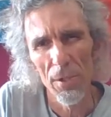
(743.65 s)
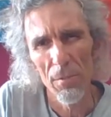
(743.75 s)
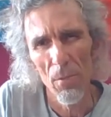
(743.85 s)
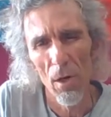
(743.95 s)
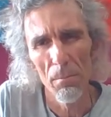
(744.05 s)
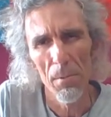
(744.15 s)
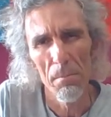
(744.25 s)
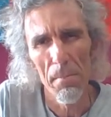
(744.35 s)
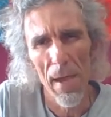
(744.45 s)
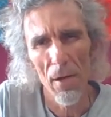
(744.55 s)
you might be
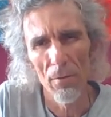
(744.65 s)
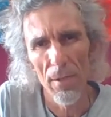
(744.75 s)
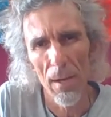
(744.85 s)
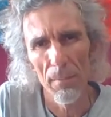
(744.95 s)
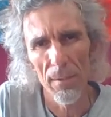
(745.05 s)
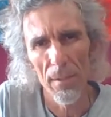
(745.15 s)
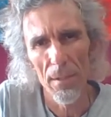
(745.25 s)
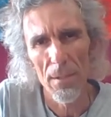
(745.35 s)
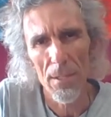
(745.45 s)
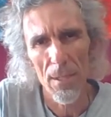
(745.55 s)
bound up
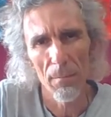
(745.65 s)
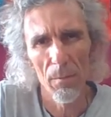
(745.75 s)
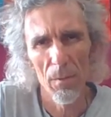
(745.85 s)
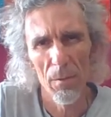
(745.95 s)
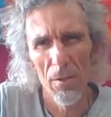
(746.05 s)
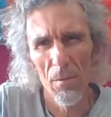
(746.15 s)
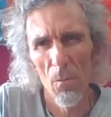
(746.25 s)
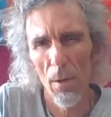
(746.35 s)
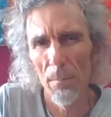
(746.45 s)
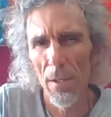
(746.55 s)
in you
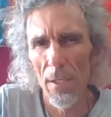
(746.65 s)
might